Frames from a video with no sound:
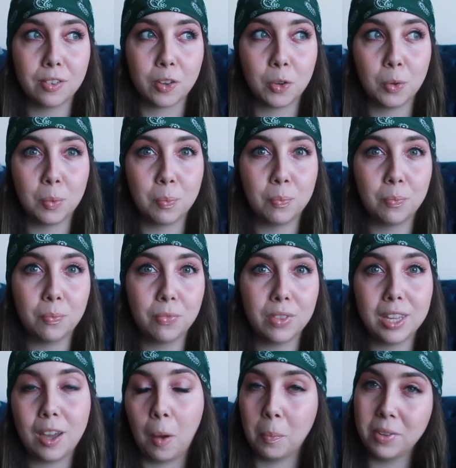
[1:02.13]
film
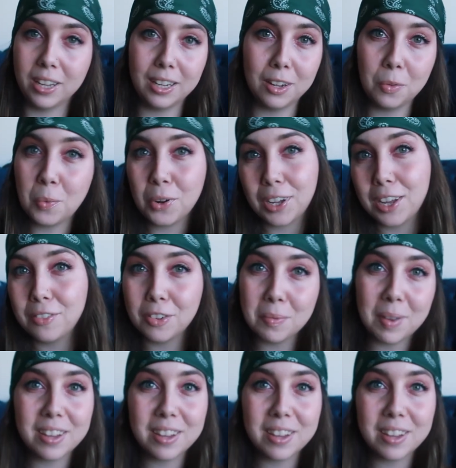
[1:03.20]
the updated working for